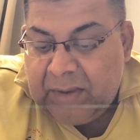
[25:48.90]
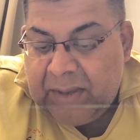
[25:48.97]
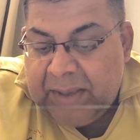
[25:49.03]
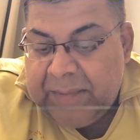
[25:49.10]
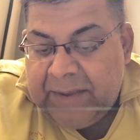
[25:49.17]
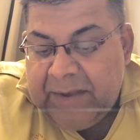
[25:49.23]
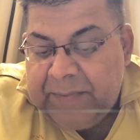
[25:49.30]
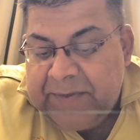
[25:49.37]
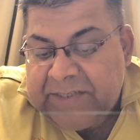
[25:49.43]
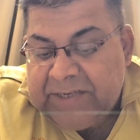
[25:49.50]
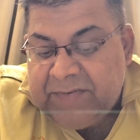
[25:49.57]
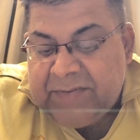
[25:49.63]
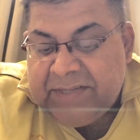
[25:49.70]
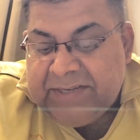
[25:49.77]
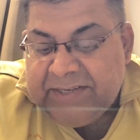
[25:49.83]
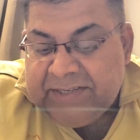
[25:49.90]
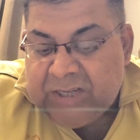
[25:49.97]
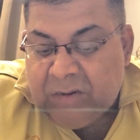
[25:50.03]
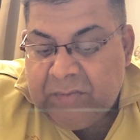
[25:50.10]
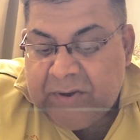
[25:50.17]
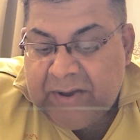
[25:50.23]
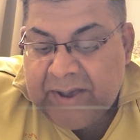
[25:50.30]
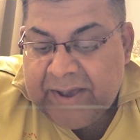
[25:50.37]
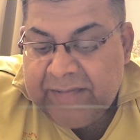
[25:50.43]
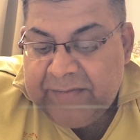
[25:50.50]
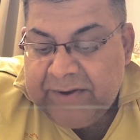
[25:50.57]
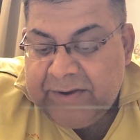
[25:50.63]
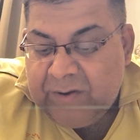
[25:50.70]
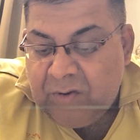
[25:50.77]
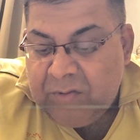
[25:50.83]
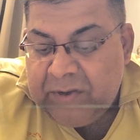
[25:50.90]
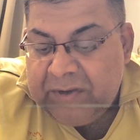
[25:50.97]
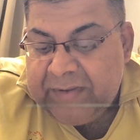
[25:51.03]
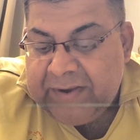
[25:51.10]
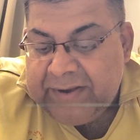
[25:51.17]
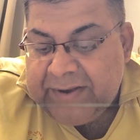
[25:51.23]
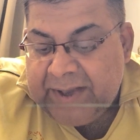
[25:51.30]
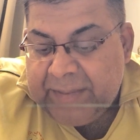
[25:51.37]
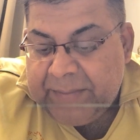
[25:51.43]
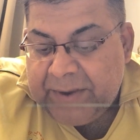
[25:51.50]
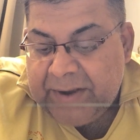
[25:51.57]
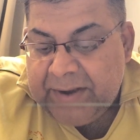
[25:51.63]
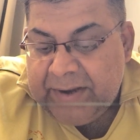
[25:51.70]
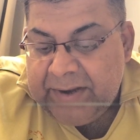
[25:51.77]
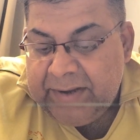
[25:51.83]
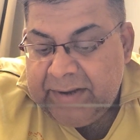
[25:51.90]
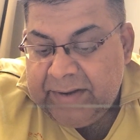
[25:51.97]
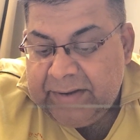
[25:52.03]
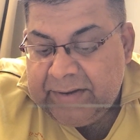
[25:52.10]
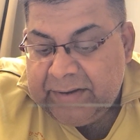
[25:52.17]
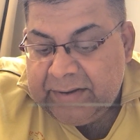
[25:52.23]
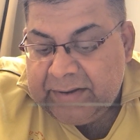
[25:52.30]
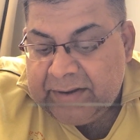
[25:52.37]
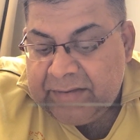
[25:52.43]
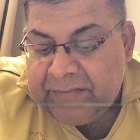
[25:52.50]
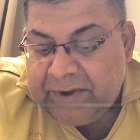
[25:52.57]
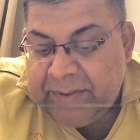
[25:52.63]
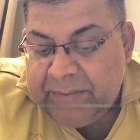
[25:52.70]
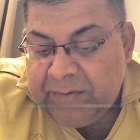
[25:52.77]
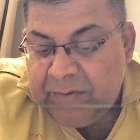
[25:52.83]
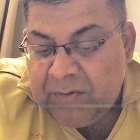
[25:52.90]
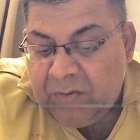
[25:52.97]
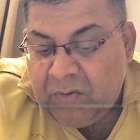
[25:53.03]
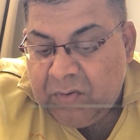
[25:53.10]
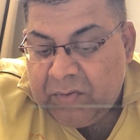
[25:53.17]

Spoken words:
many patients with the dysgerminoma have a tumor that apparently confined to the